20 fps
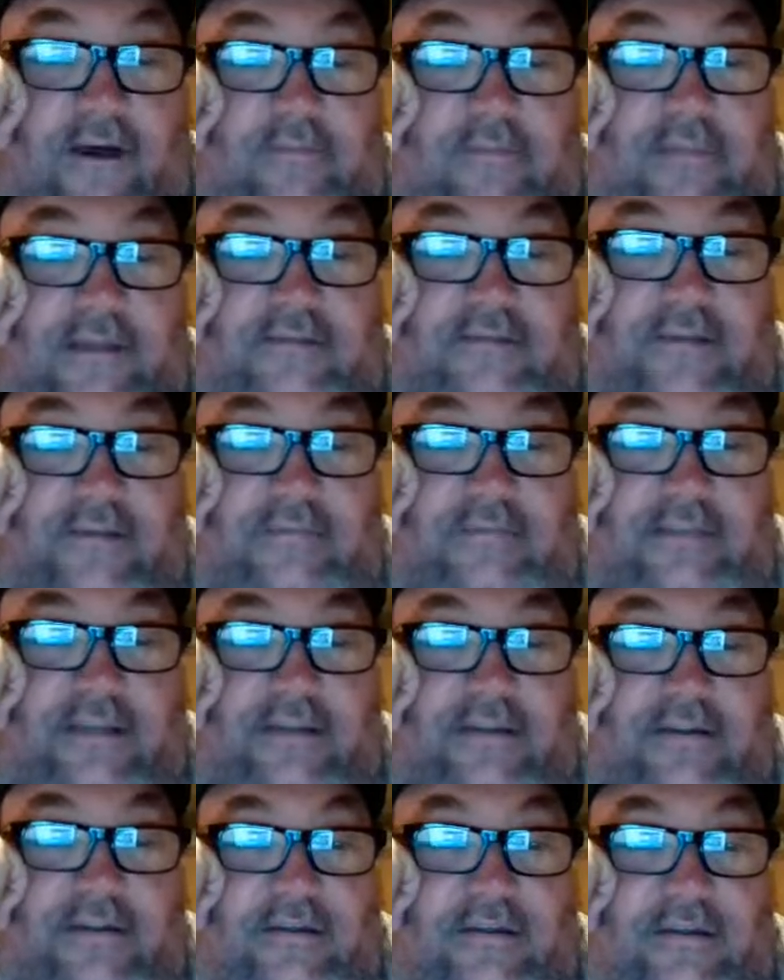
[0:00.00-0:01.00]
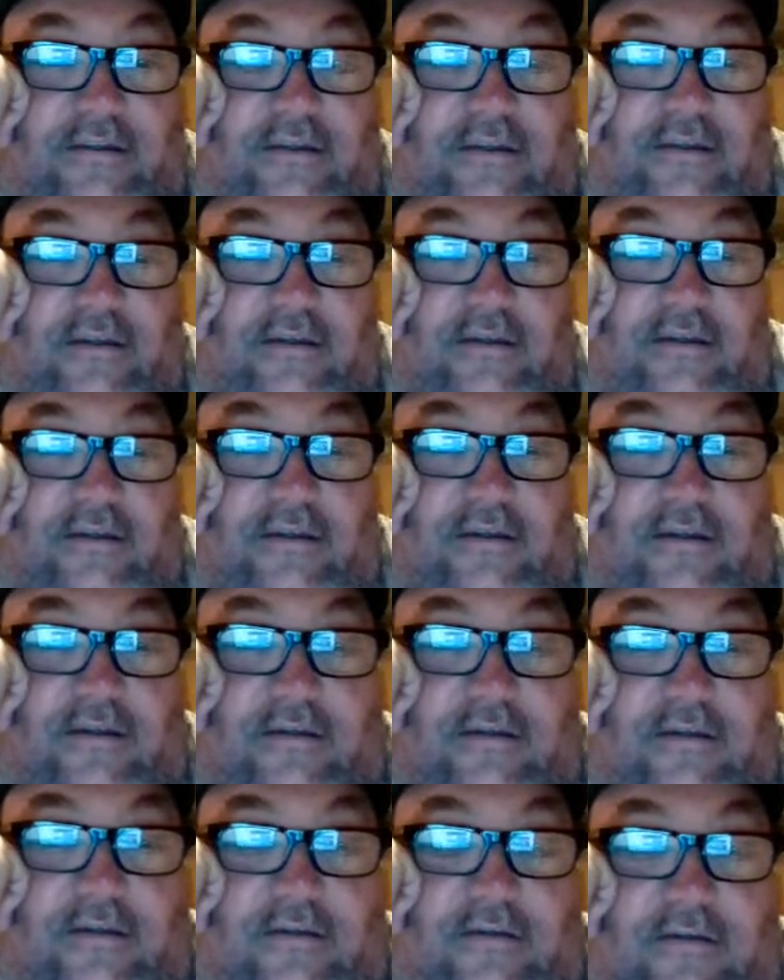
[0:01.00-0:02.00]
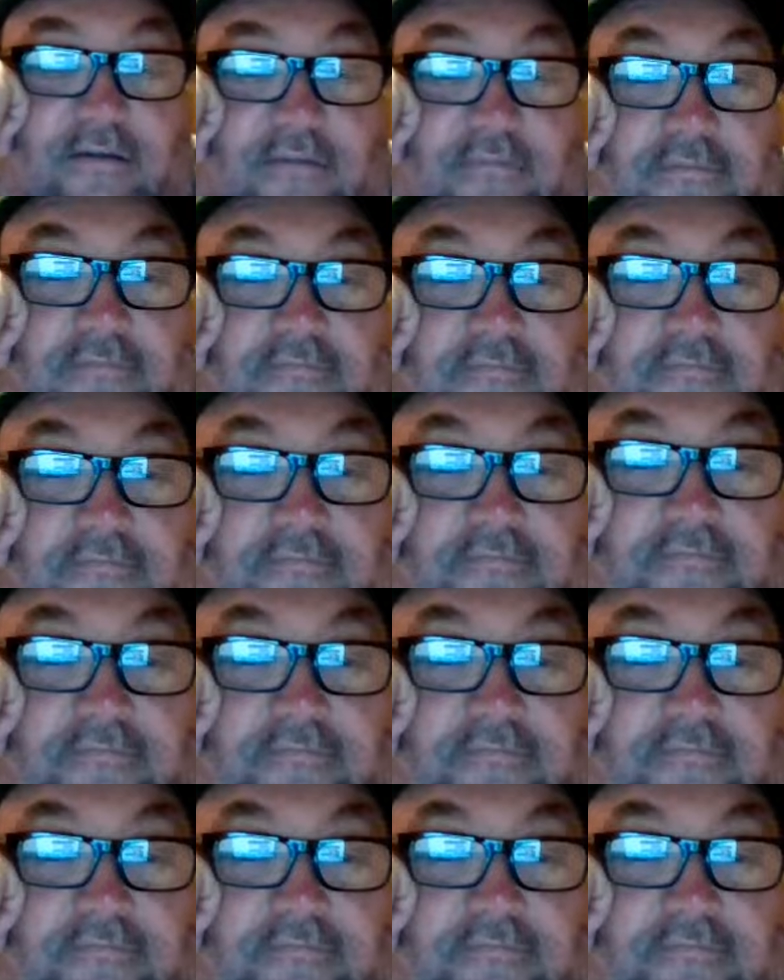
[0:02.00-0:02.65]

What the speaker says: If you're talking desktop, build your